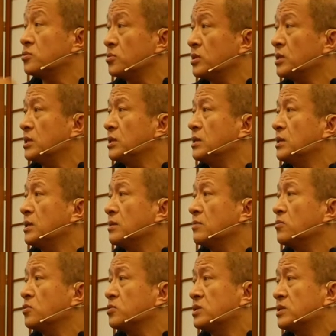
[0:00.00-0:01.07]
tricky and
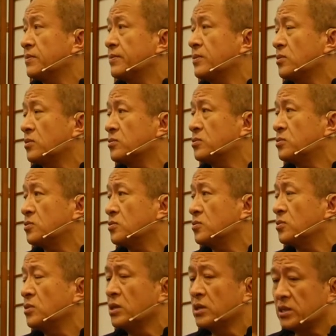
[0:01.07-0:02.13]
most difficult
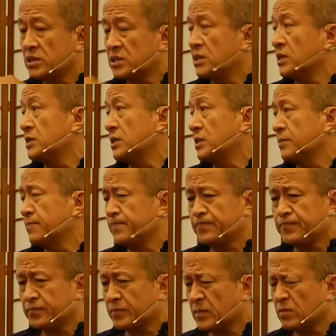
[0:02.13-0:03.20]
to study,
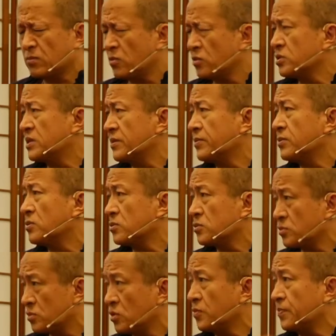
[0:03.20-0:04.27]
most difficult
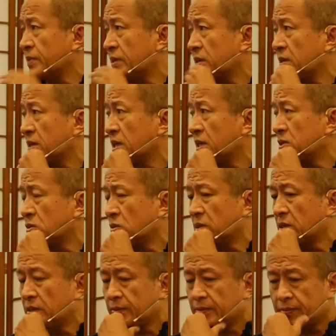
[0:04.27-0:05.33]
topic, actually.